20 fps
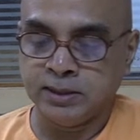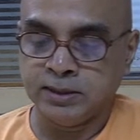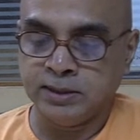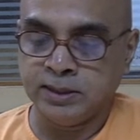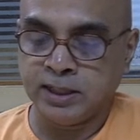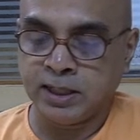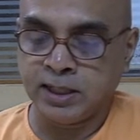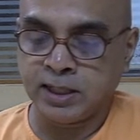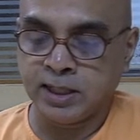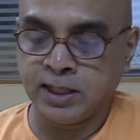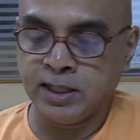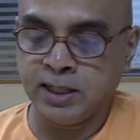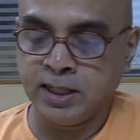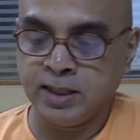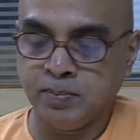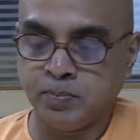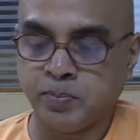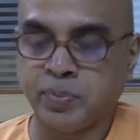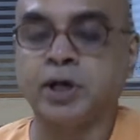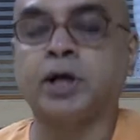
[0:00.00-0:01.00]

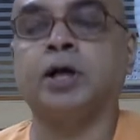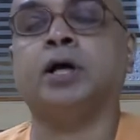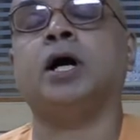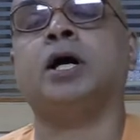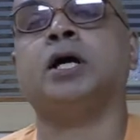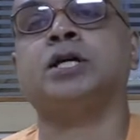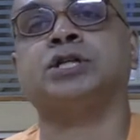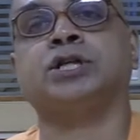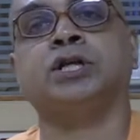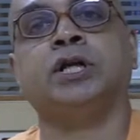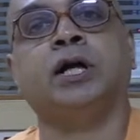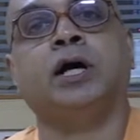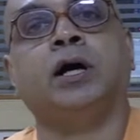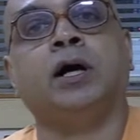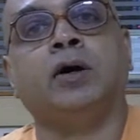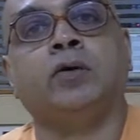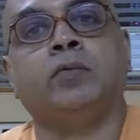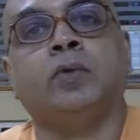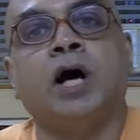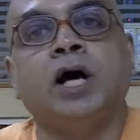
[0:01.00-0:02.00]
dahana,
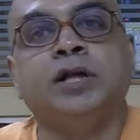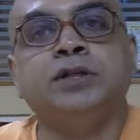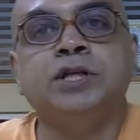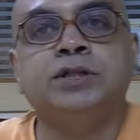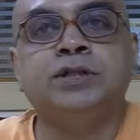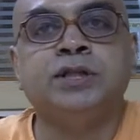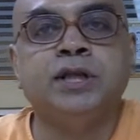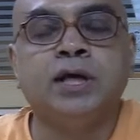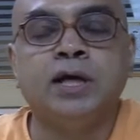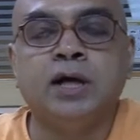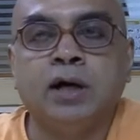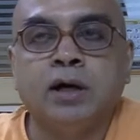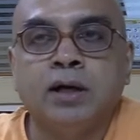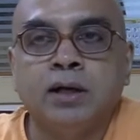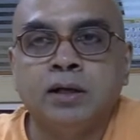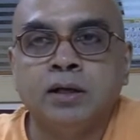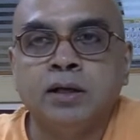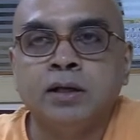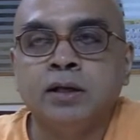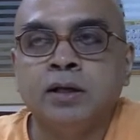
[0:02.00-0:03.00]
prakashana. Aditya.